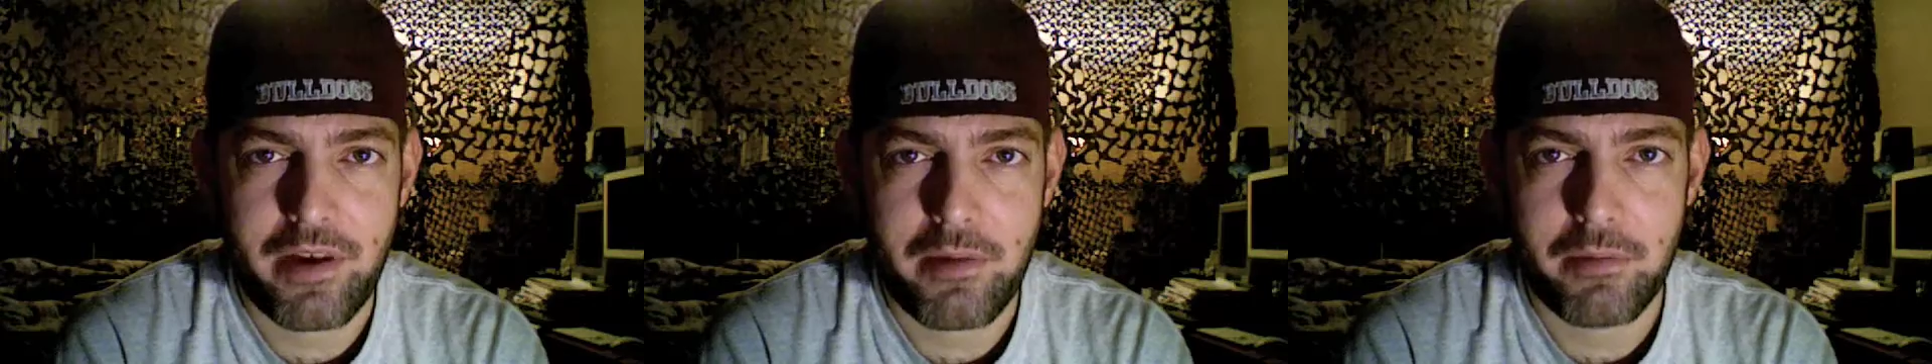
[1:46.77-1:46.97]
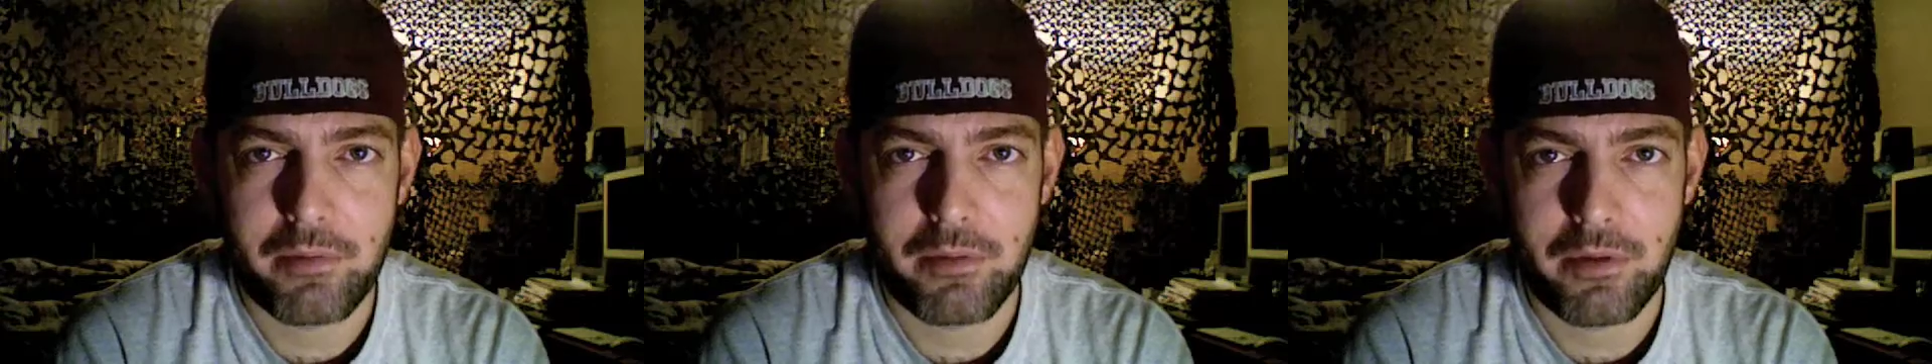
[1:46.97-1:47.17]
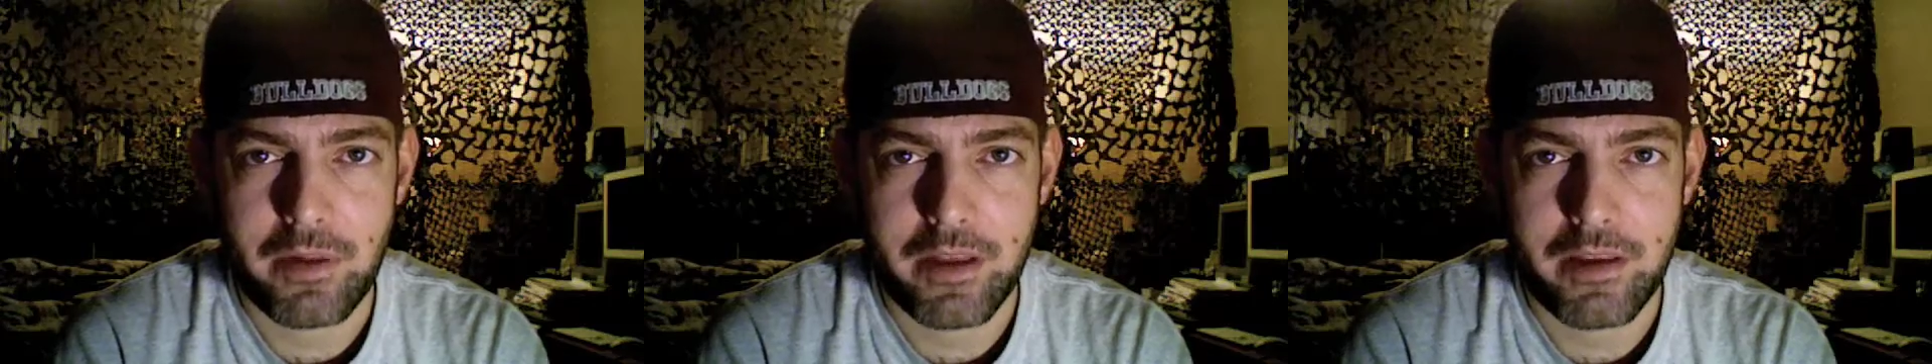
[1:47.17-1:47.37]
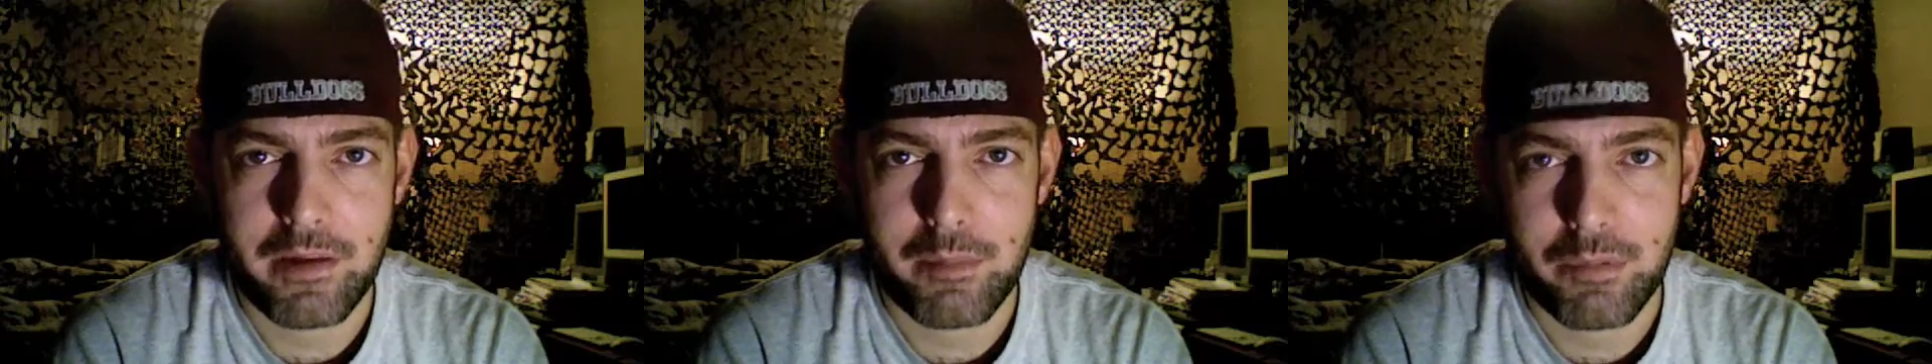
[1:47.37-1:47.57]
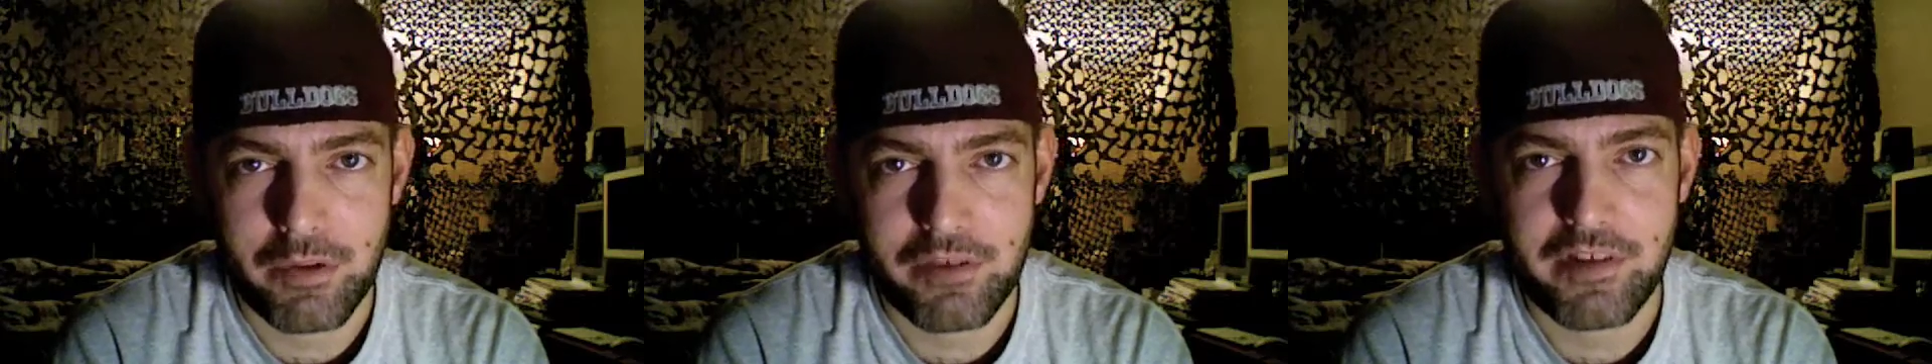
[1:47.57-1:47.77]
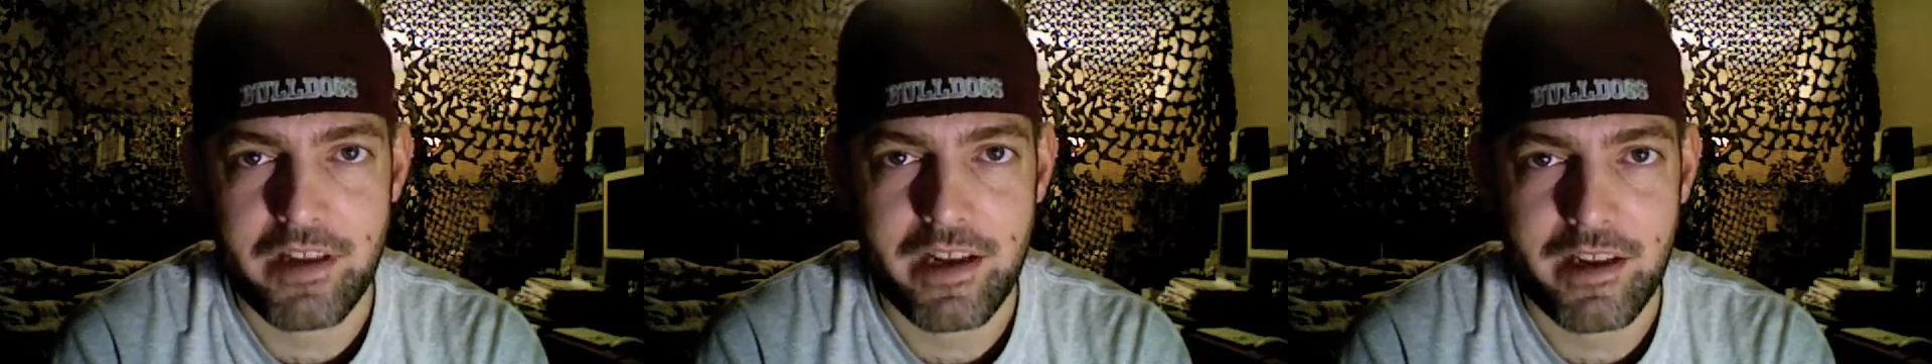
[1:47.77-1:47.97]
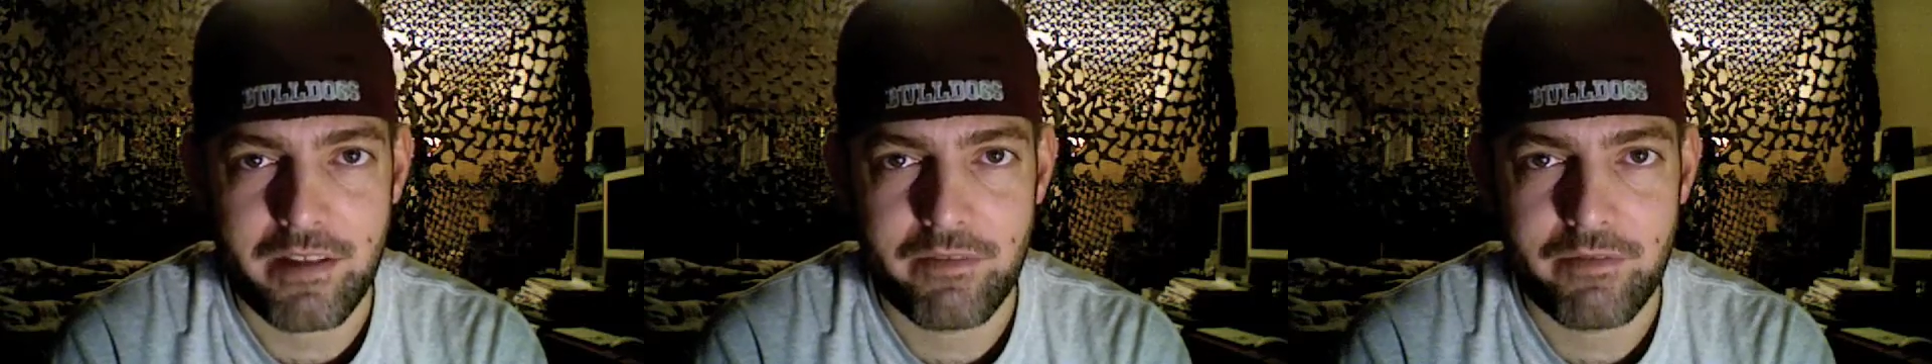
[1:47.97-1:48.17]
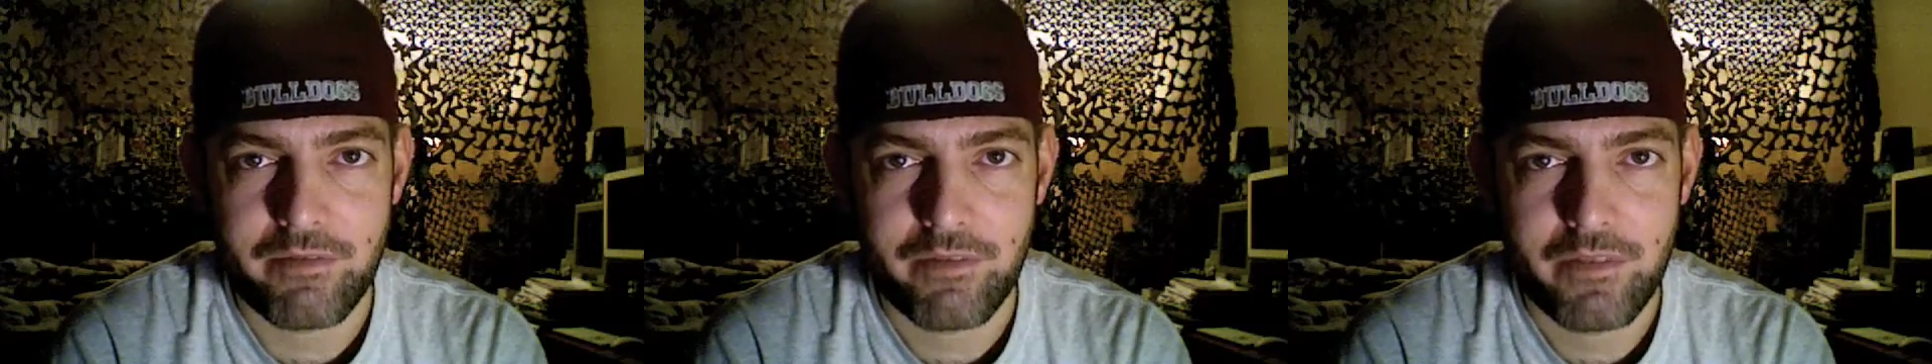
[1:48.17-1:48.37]
I would really appreciate it.
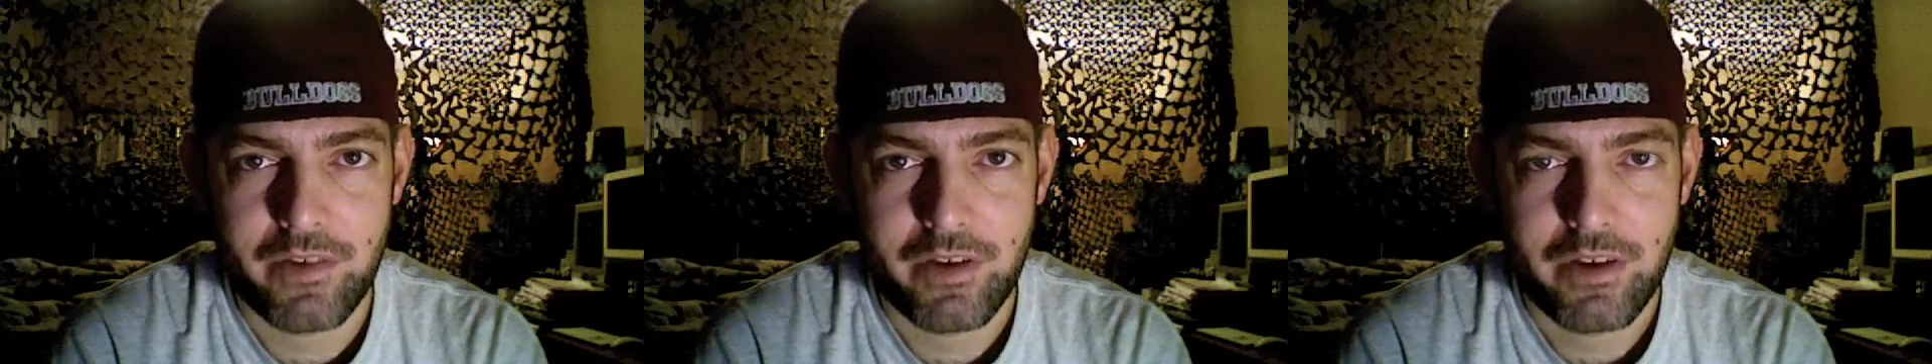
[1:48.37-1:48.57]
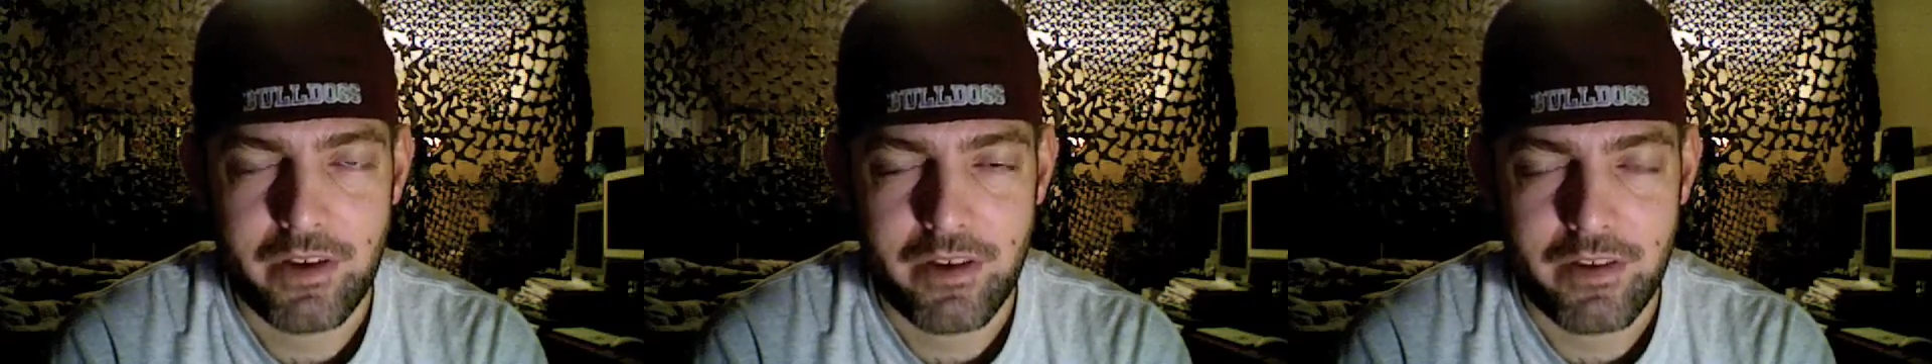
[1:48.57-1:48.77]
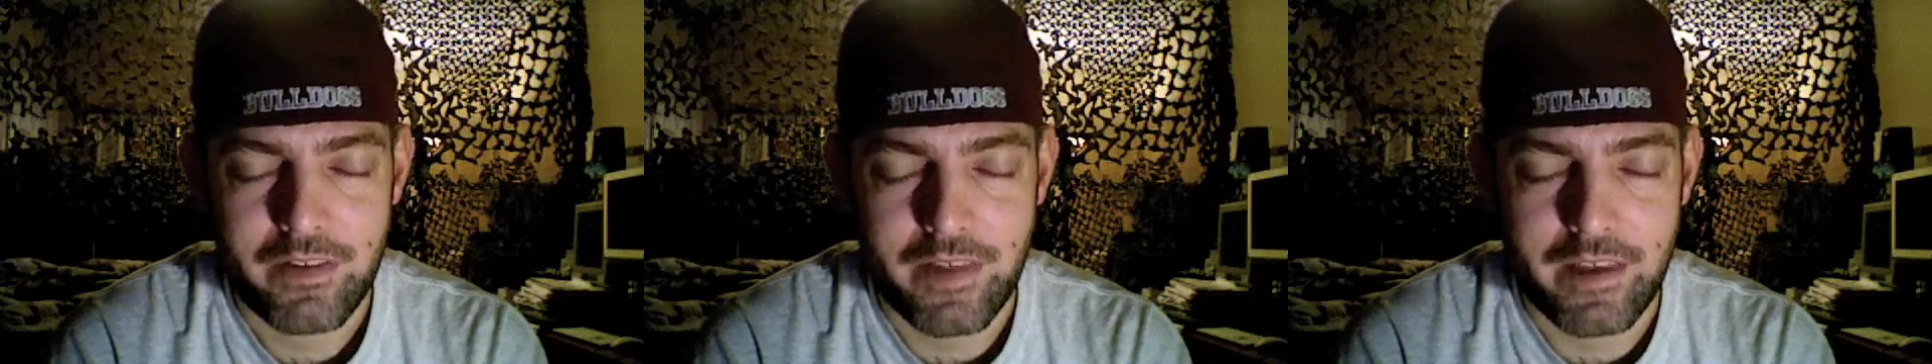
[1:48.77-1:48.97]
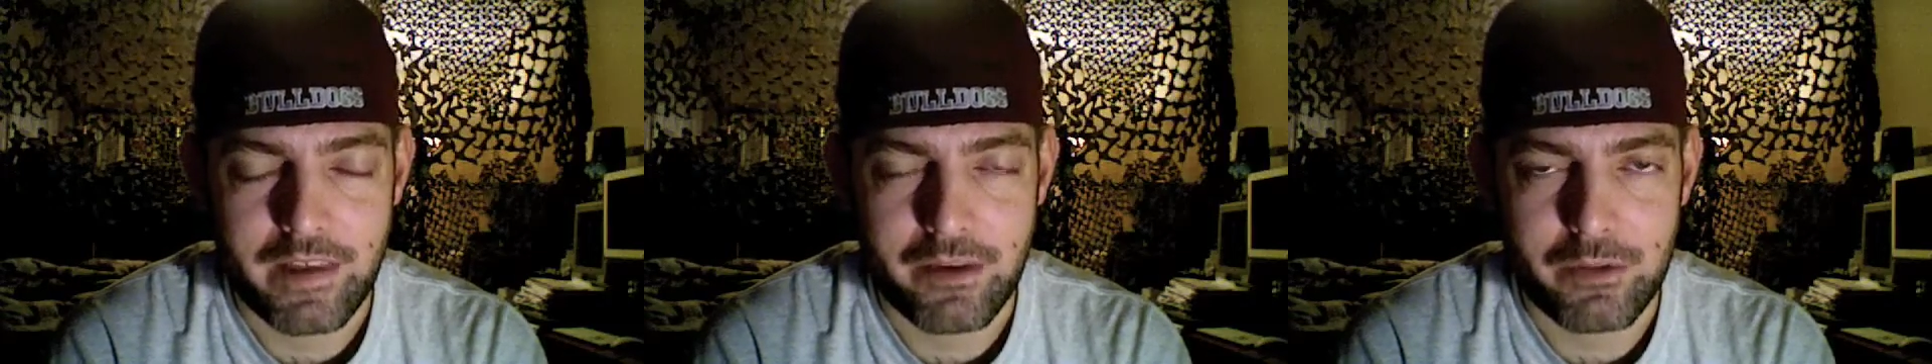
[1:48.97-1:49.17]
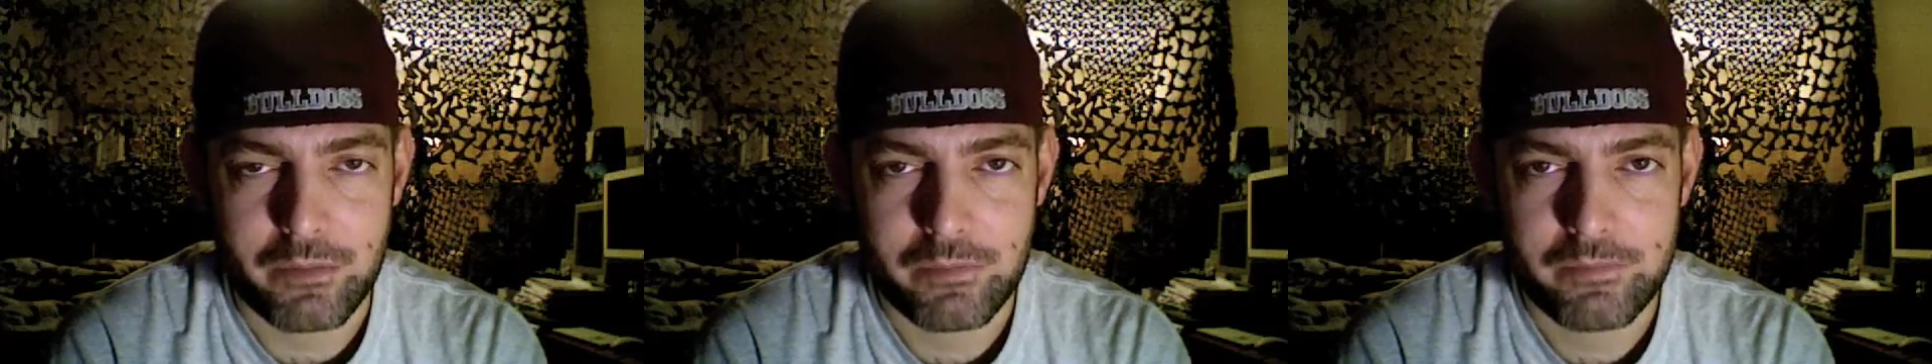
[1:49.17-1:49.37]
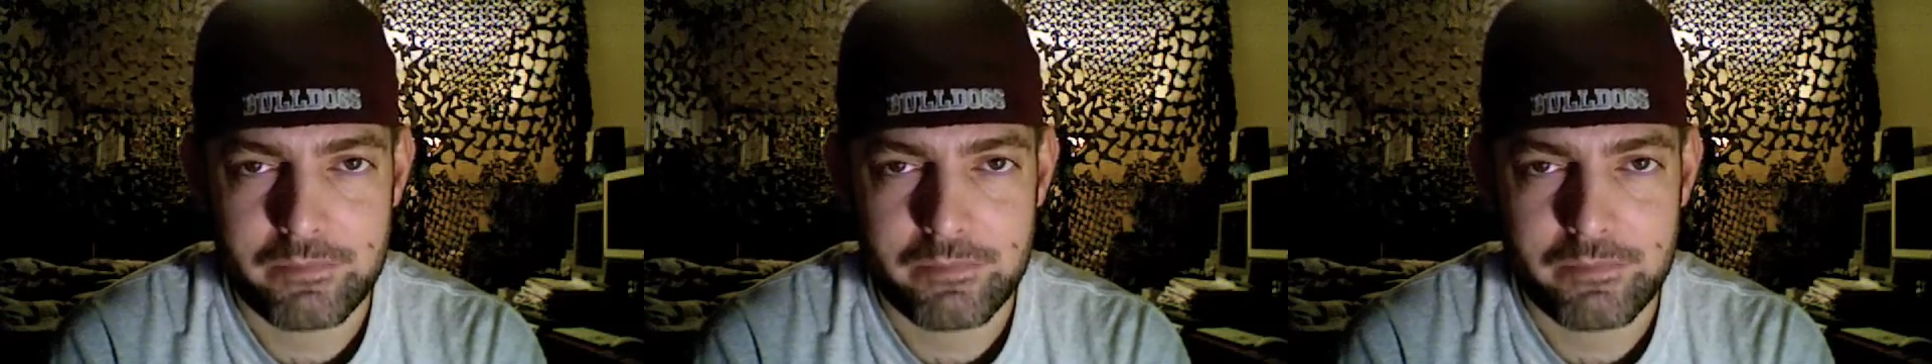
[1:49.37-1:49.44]
Thank you.